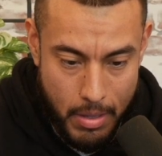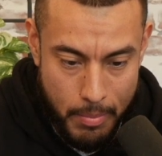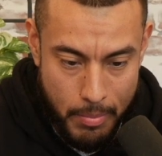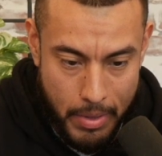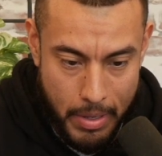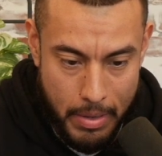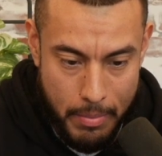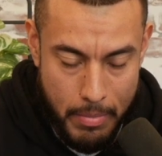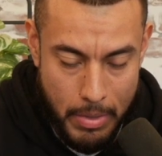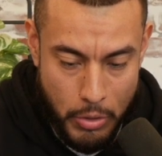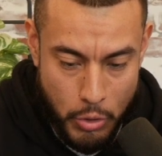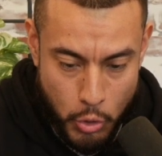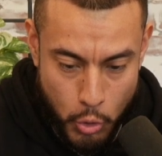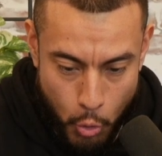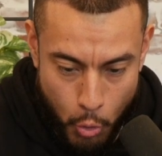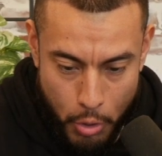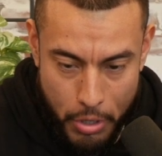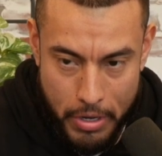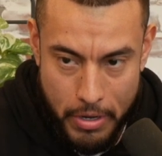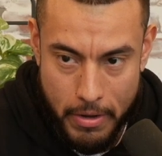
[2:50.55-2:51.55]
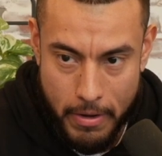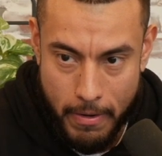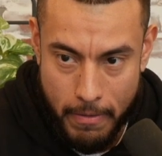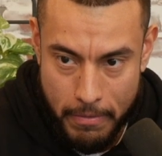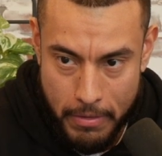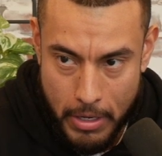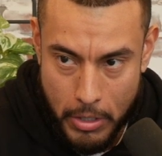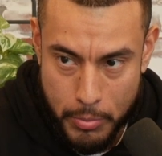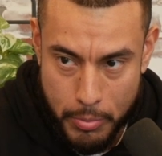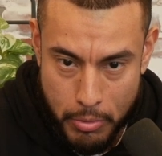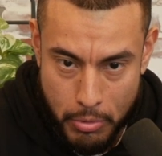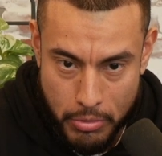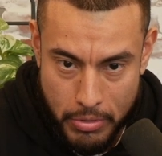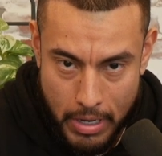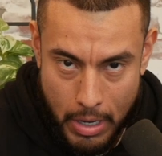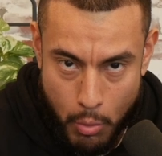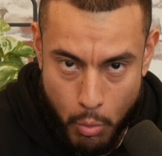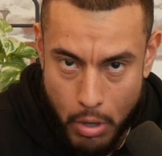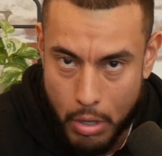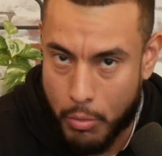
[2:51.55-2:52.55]
But majority of the entrepreneurs
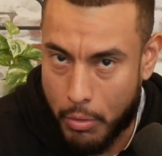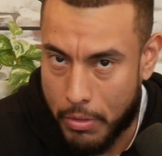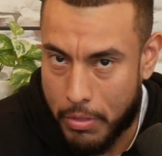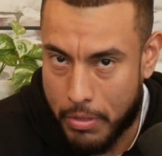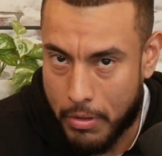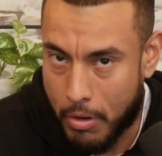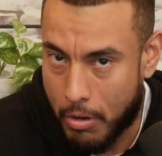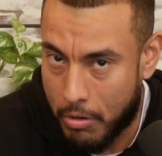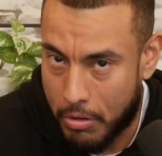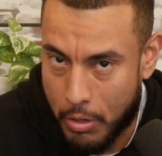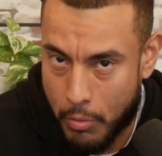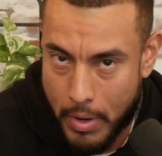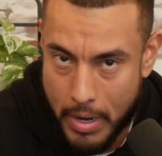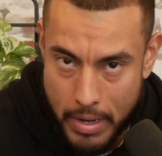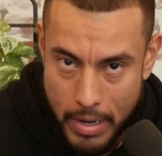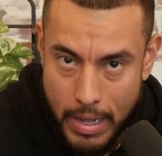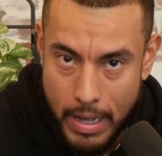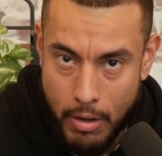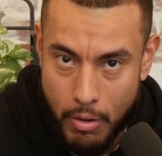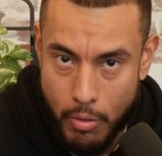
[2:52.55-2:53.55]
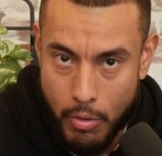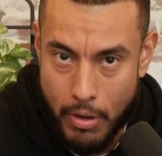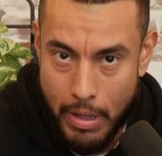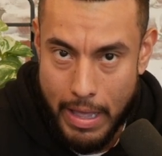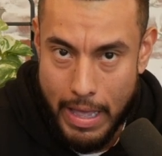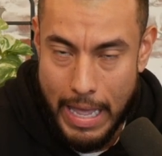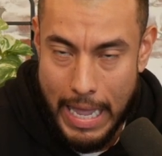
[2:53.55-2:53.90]
that I work with currently right now,